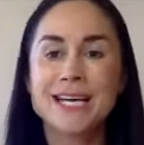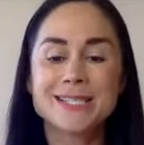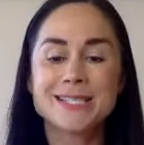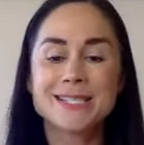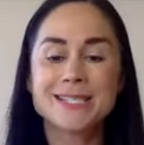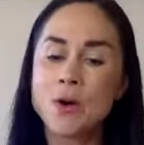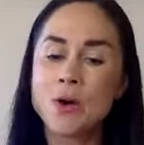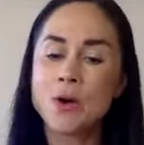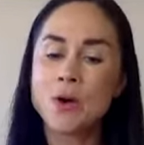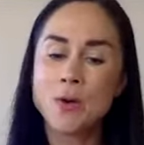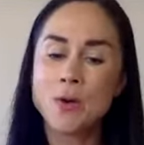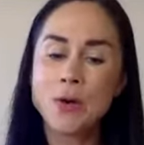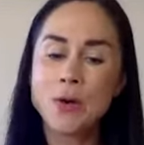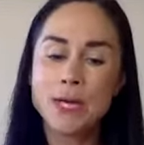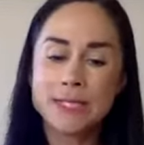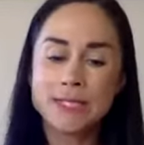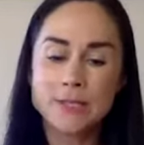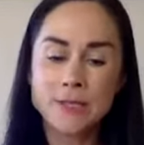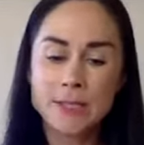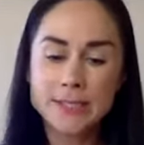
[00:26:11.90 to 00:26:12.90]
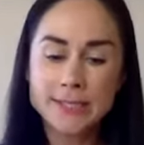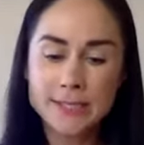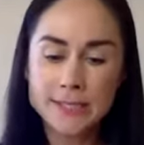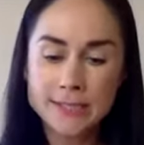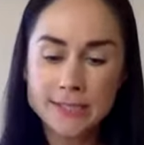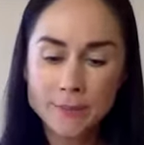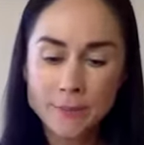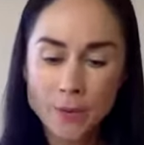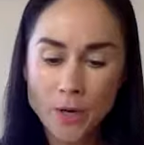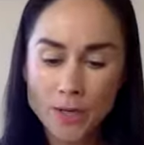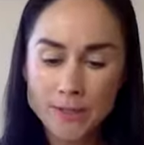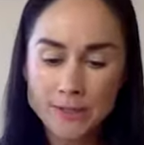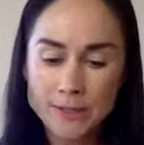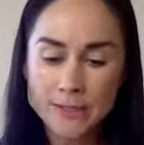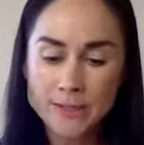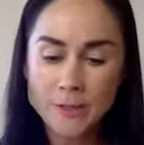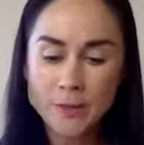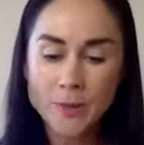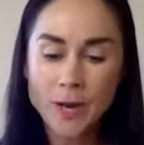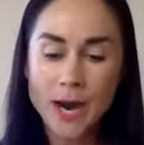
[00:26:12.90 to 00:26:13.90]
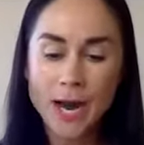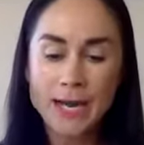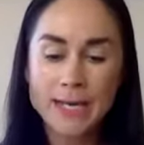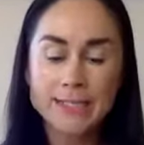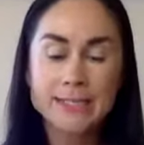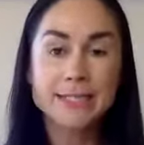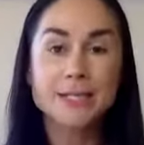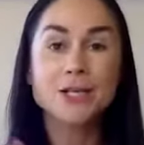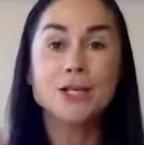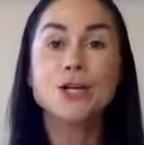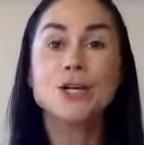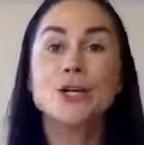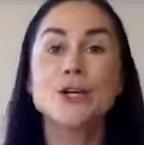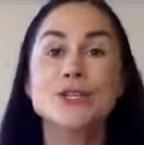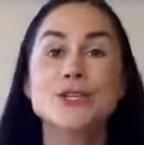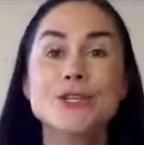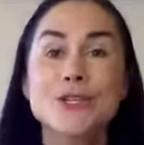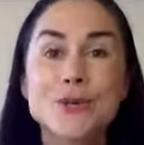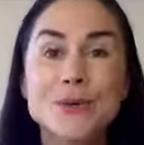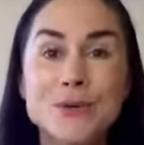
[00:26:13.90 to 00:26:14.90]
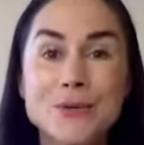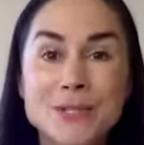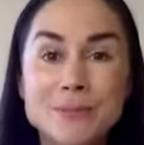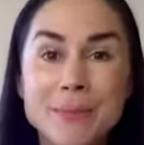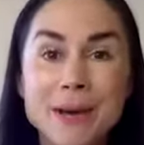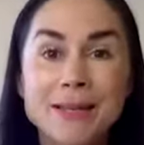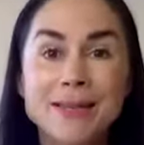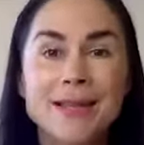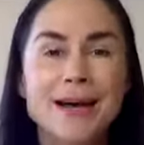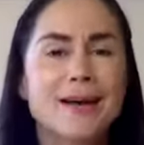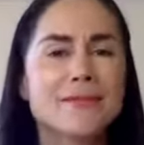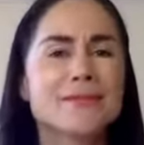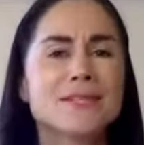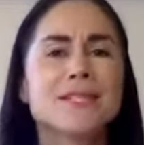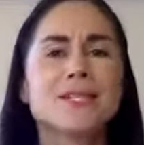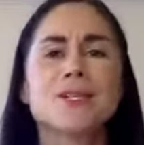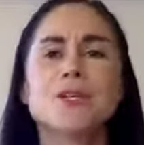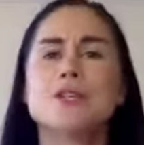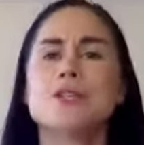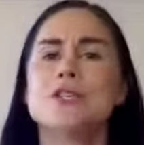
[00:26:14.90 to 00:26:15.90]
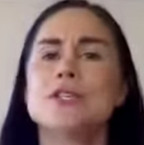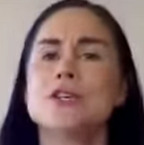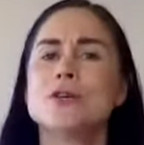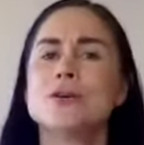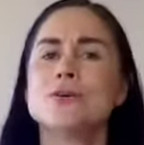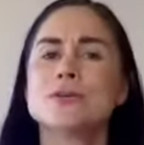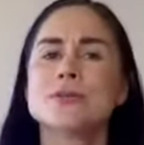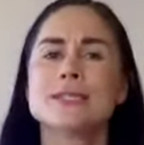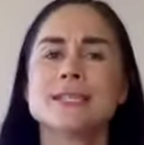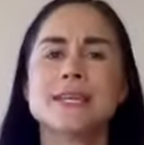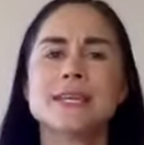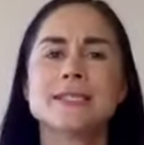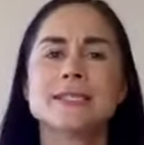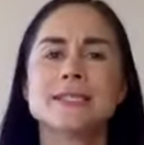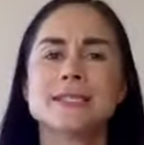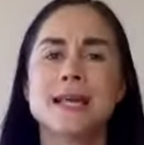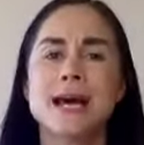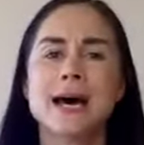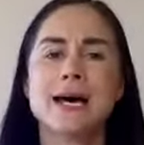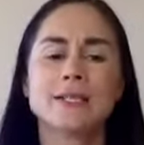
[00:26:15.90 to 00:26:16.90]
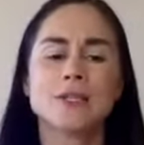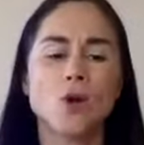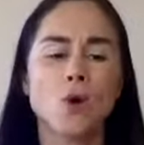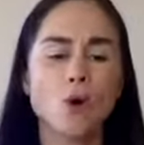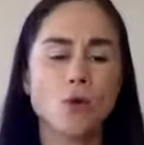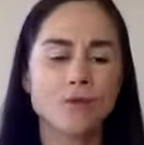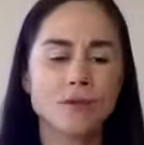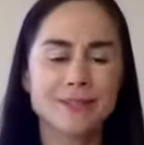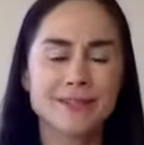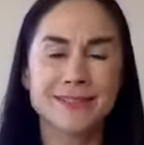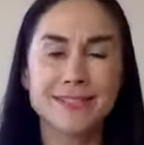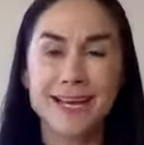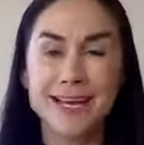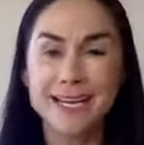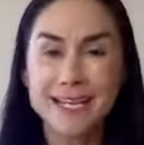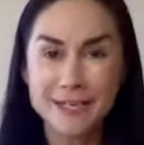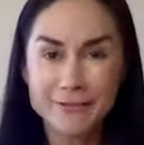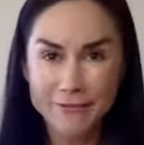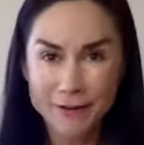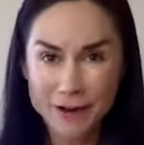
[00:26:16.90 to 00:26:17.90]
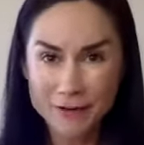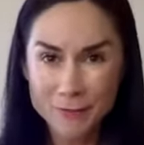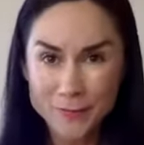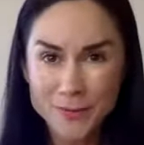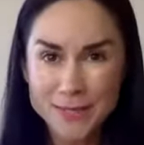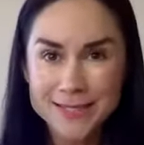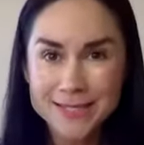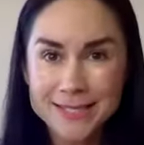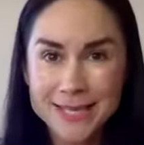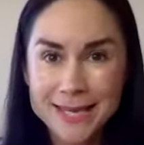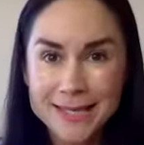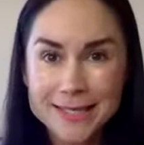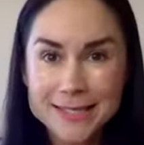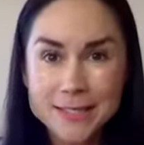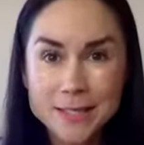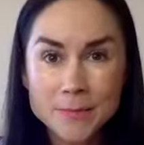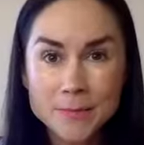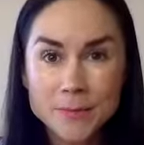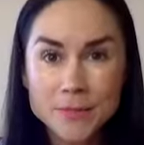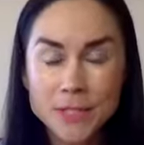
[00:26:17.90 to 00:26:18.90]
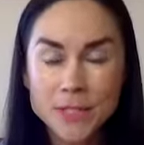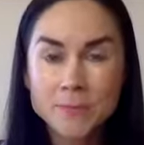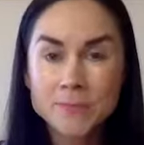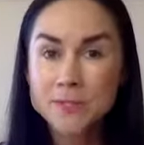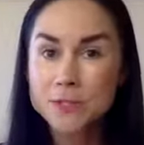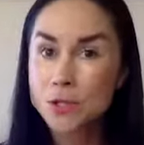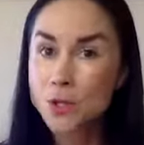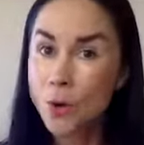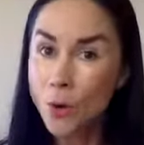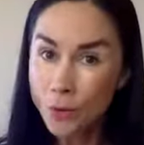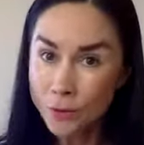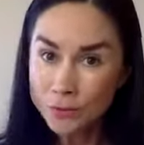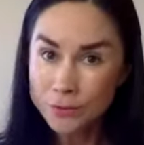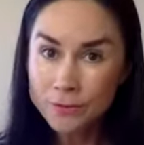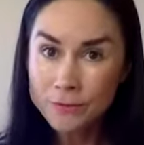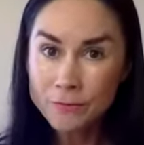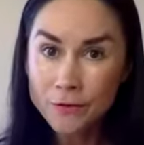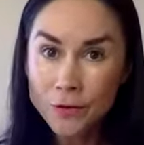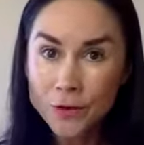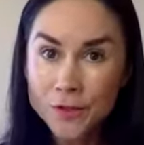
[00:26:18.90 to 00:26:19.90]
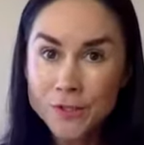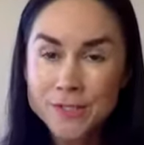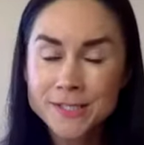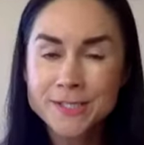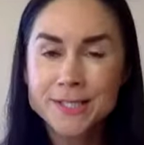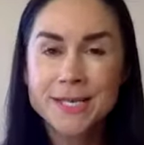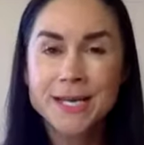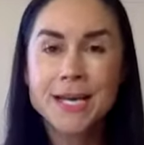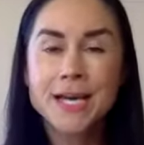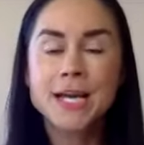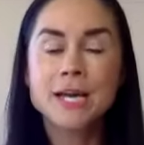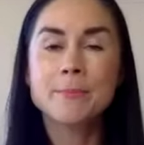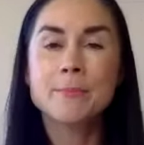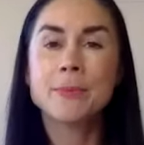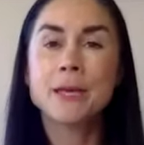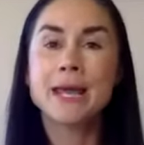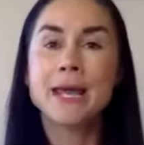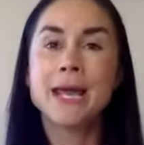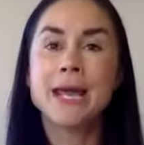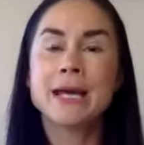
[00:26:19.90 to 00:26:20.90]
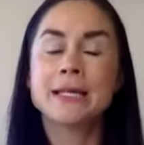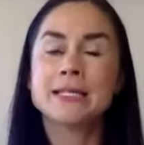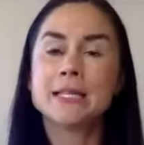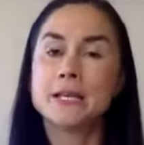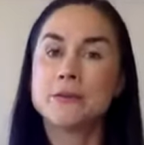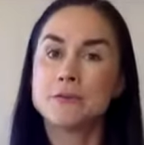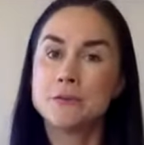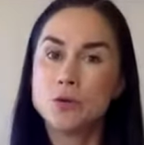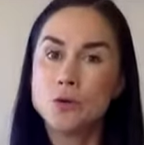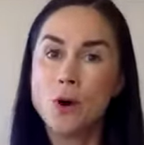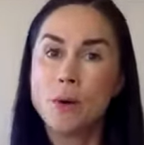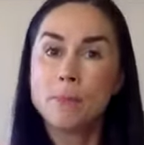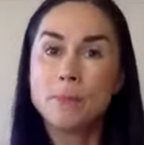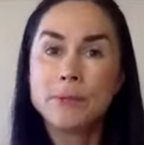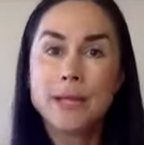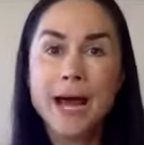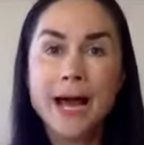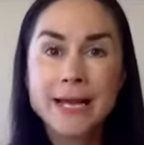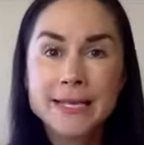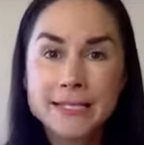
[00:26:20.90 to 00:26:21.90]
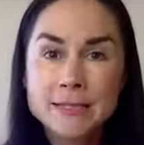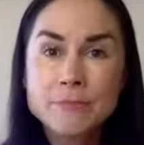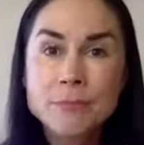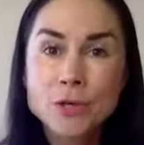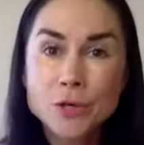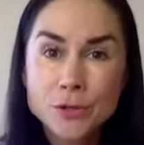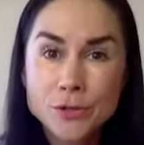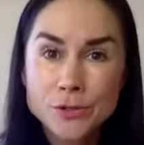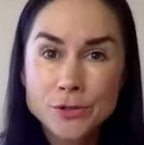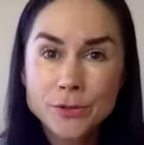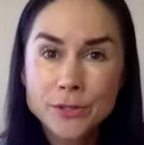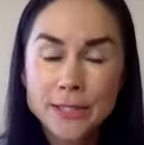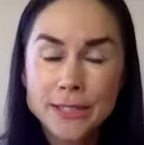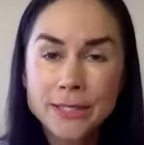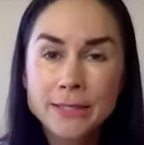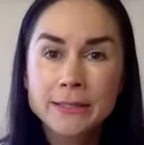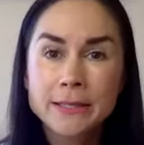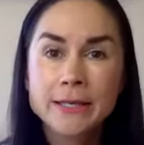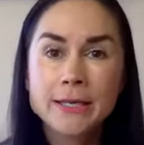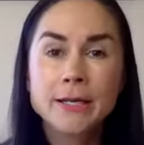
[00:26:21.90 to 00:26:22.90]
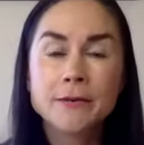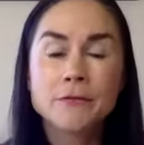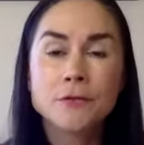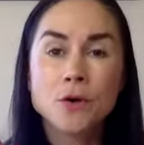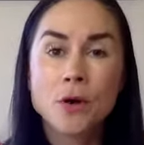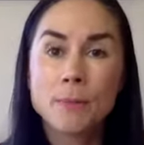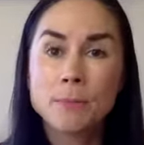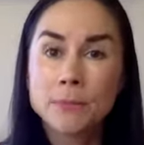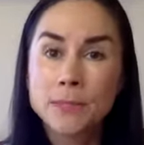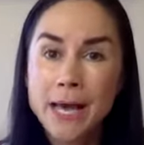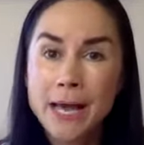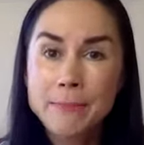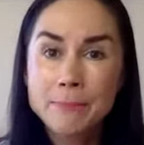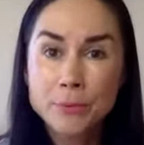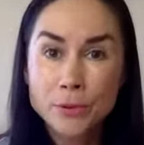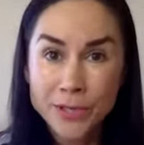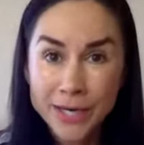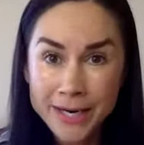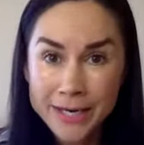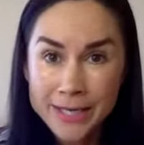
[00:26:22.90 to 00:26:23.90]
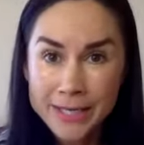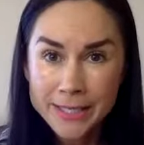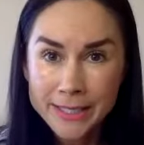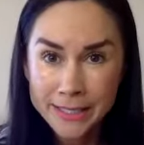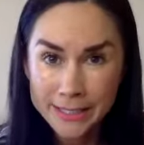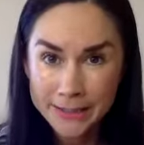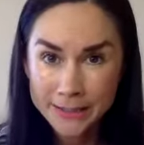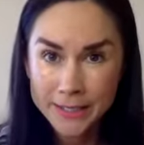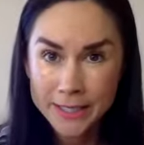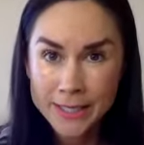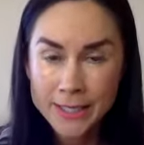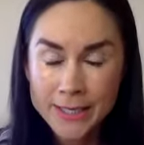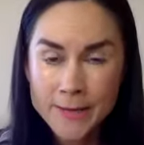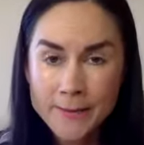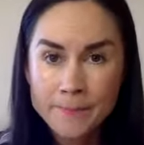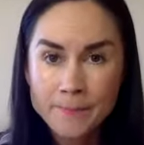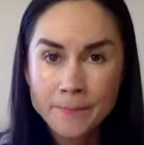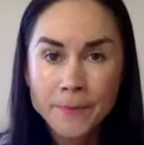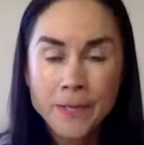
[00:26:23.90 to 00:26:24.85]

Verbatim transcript: so so this is the process you guys the good news my loves the good news is that over 95% symptoms go in reverse and if you apply spiritual healing, if you apply pranic healing,